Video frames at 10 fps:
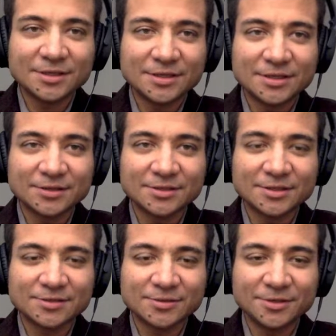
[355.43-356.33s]
it tells us
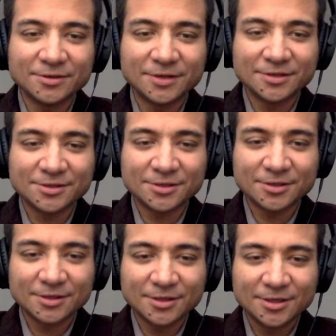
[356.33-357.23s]
that's where you go.
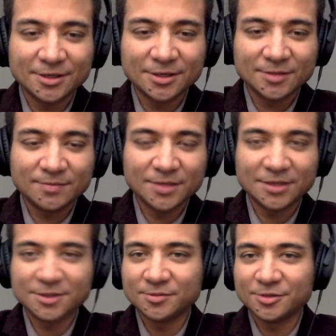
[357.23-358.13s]
Insert
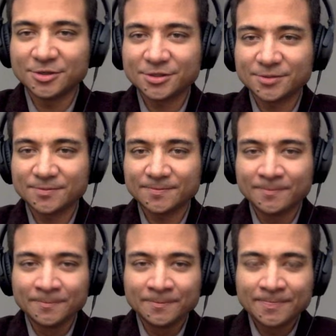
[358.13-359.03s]
page numbers.
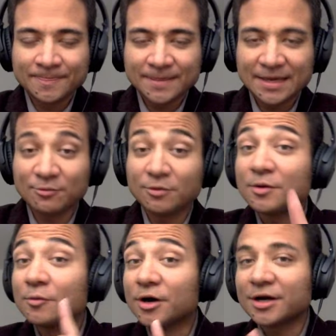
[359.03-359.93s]
And what
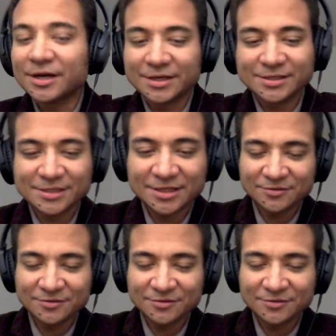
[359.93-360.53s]
we want, guys, if